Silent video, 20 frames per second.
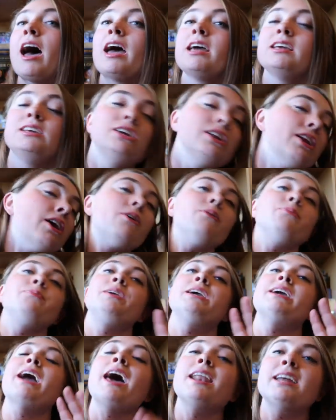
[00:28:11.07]
You know,
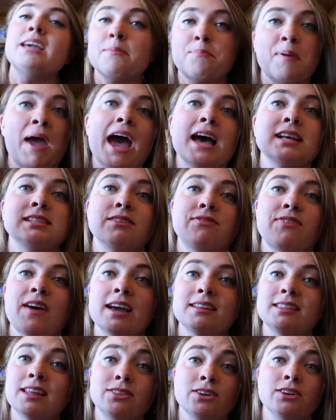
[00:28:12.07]
you gotta get past the
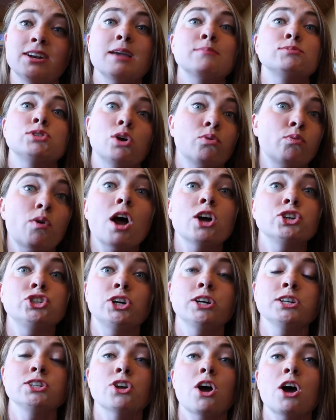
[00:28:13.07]
fact that their names are
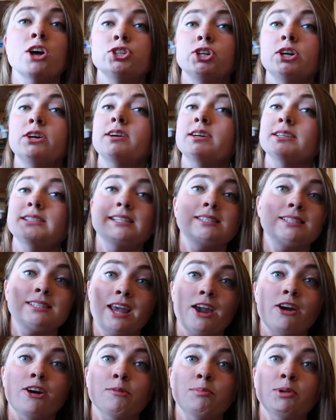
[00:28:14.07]
Roger and Dodger, because it's
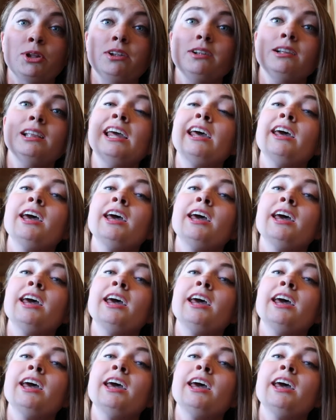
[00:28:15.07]
terrible.